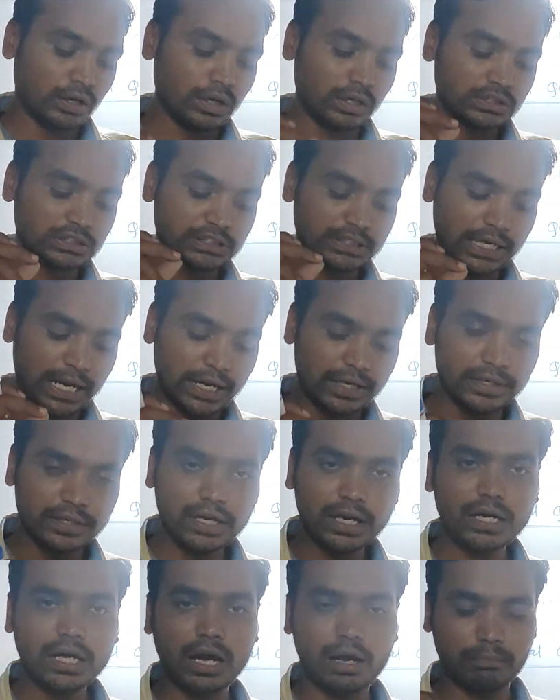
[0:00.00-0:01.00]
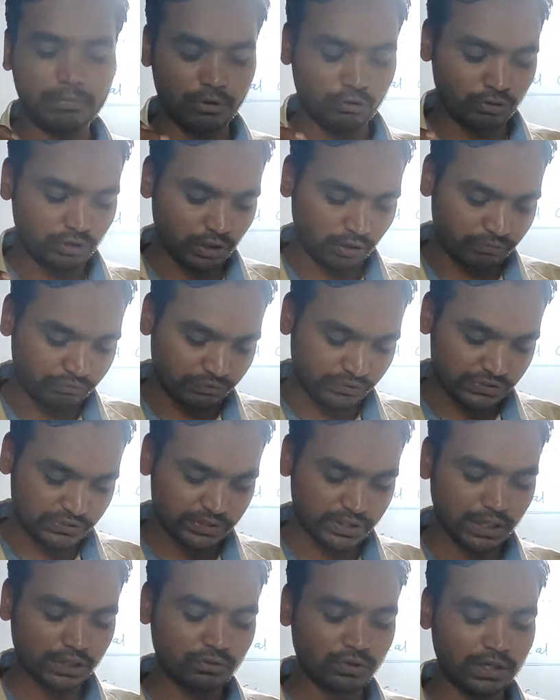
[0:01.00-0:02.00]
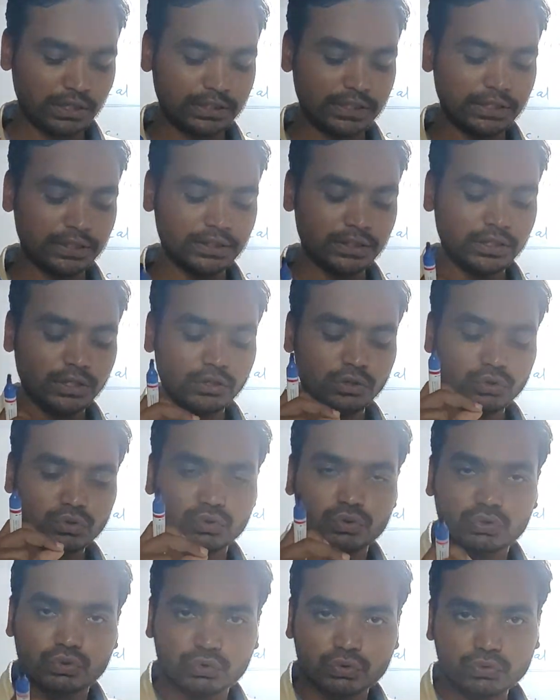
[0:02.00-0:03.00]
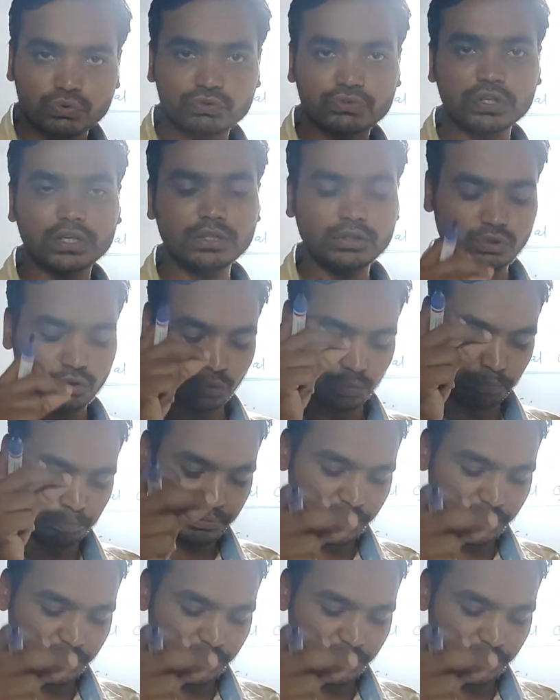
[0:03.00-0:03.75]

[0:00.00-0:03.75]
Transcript: A standard amount of physical quantity chosen to